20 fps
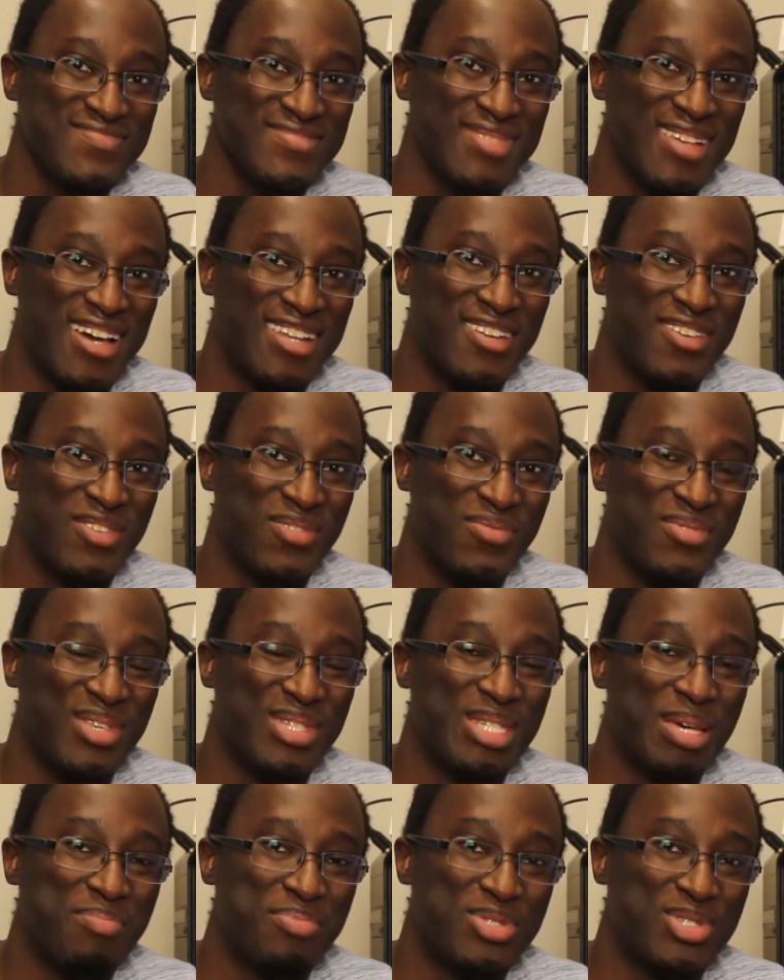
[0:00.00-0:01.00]
I know you were in
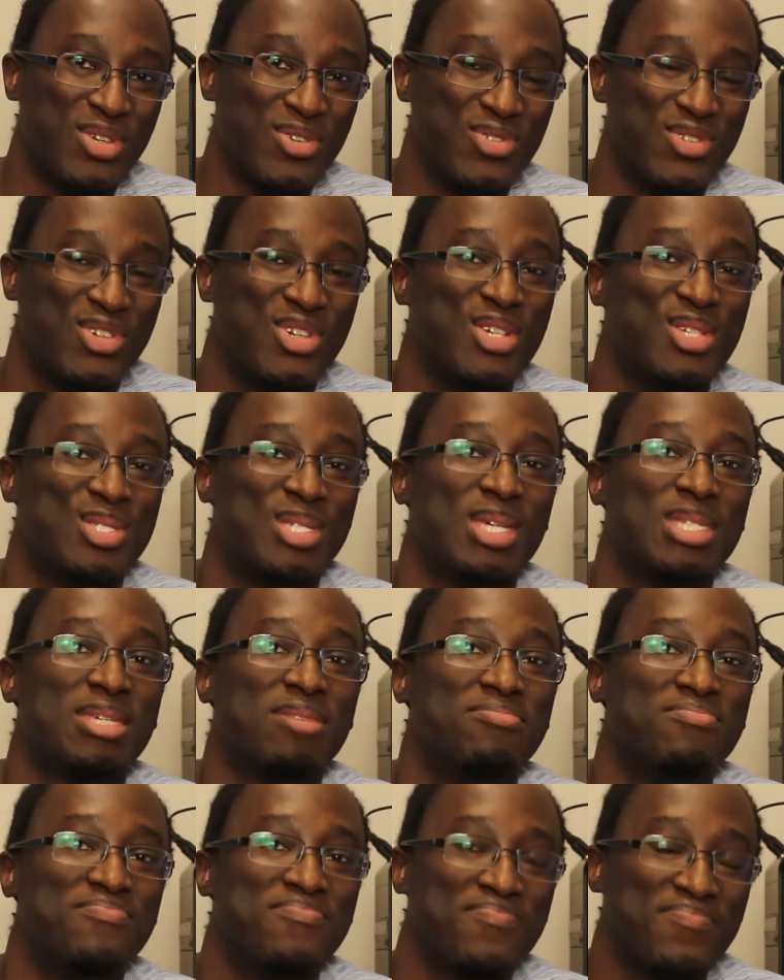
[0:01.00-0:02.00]
this episode. You could have said
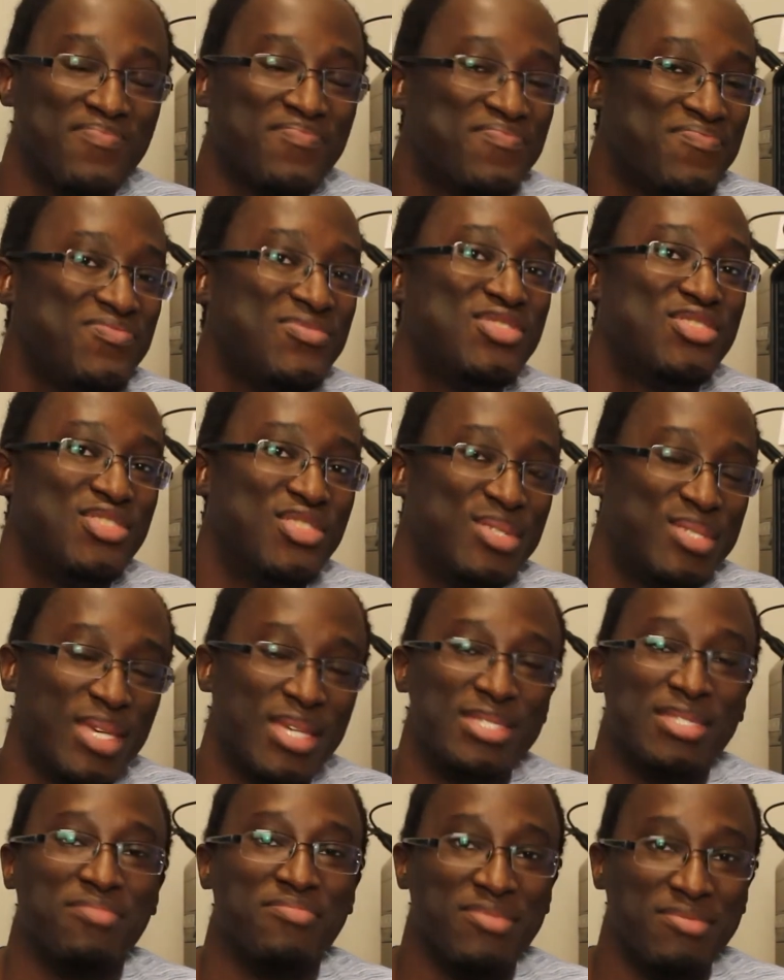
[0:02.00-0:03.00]

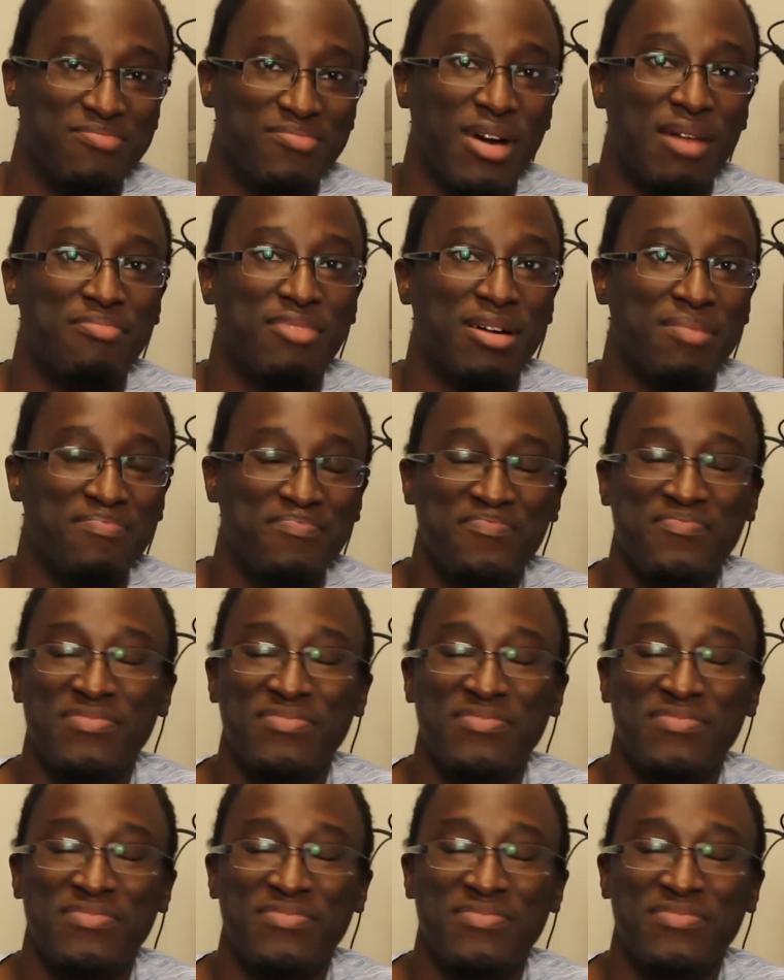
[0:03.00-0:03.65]
something. Pop.